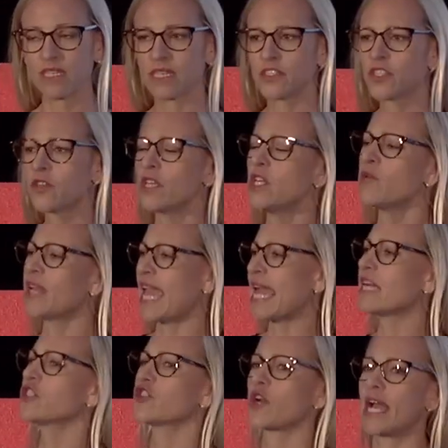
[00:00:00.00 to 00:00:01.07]
so that you
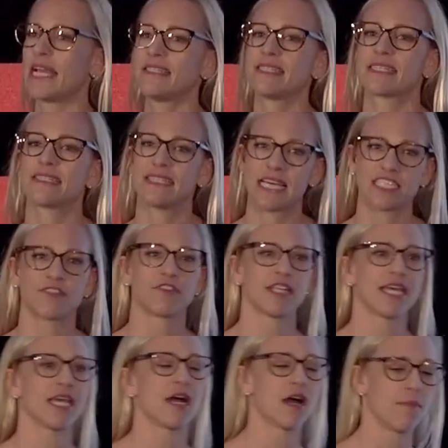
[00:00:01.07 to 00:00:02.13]
can try and
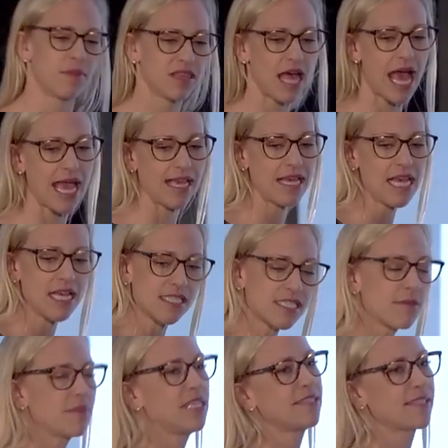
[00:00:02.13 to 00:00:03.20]
successfully apply some
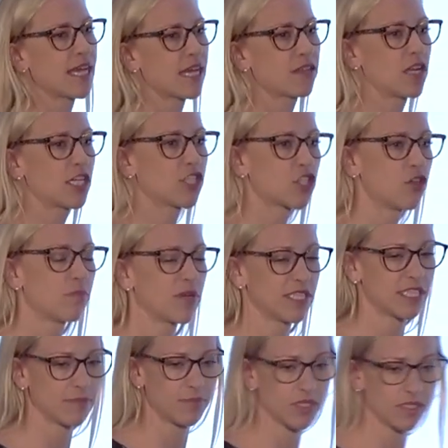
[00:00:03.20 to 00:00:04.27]
of these psychological
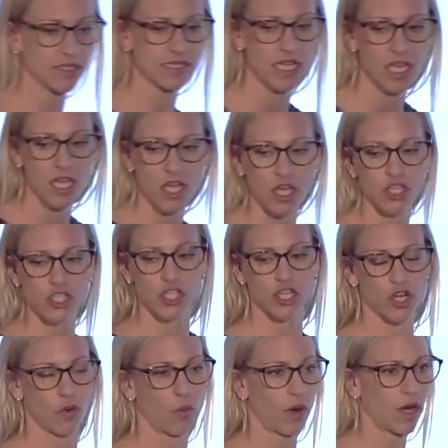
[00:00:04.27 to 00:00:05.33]
principles to
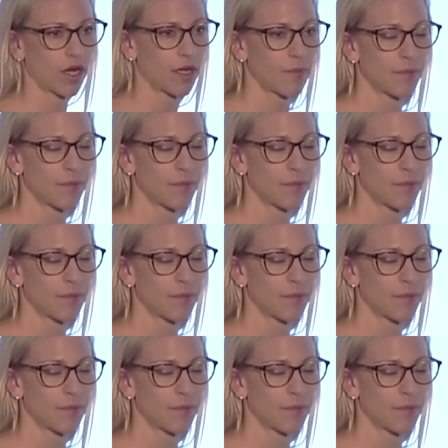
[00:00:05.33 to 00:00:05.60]
your work.